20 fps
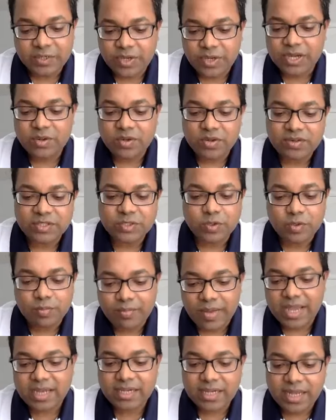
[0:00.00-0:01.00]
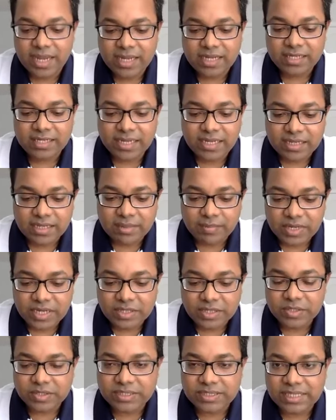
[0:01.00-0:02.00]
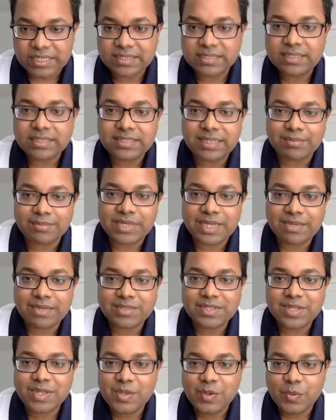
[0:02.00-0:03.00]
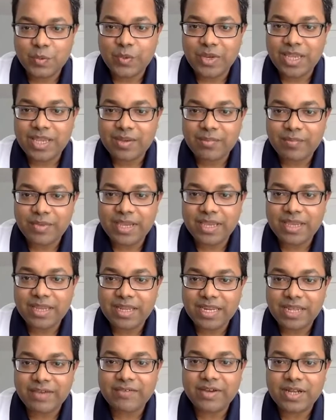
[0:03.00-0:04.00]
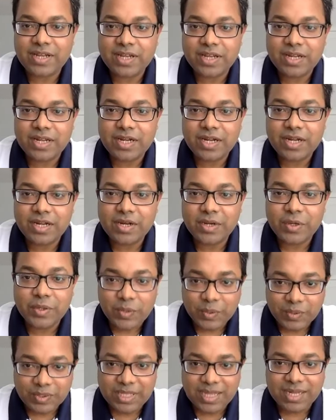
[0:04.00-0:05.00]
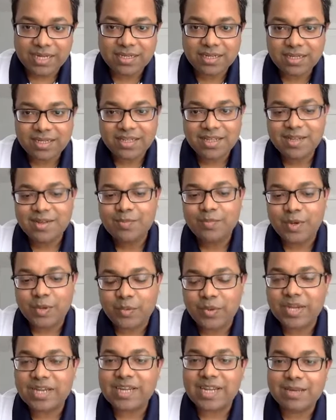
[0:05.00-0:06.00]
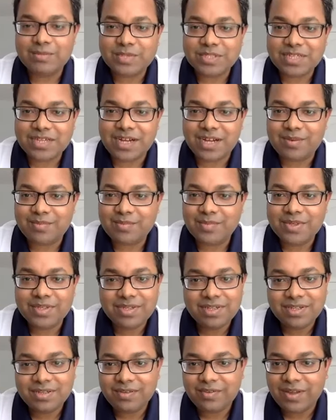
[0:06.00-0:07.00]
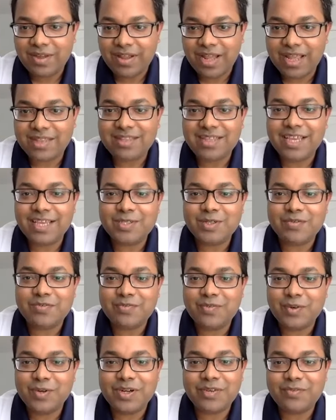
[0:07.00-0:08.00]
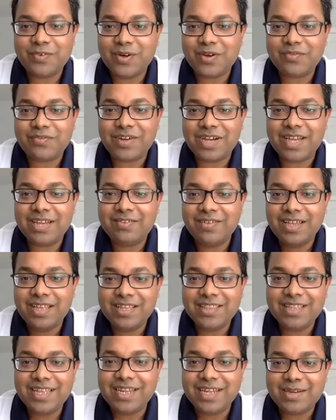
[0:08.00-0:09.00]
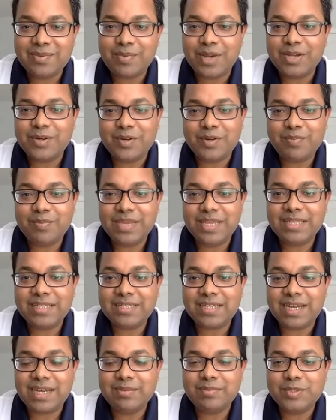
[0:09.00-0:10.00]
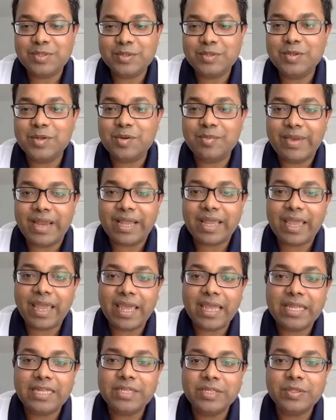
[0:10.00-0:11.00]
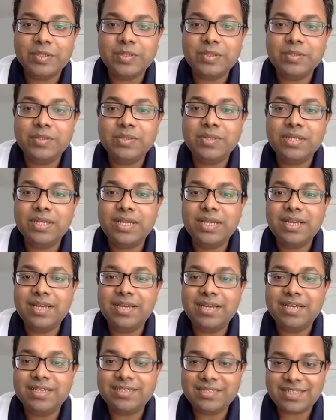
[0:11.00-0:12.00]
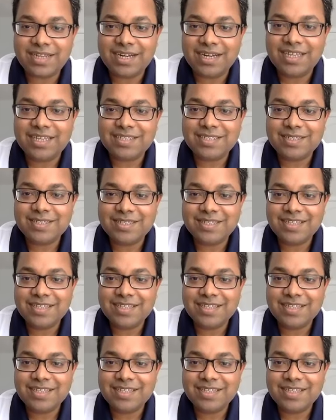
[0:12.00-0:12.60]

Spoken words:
you can always go back and then complete those things. Sometimes we may never do that, but when times come at the age of 40, 45, then it might not be the time to go back and do studies,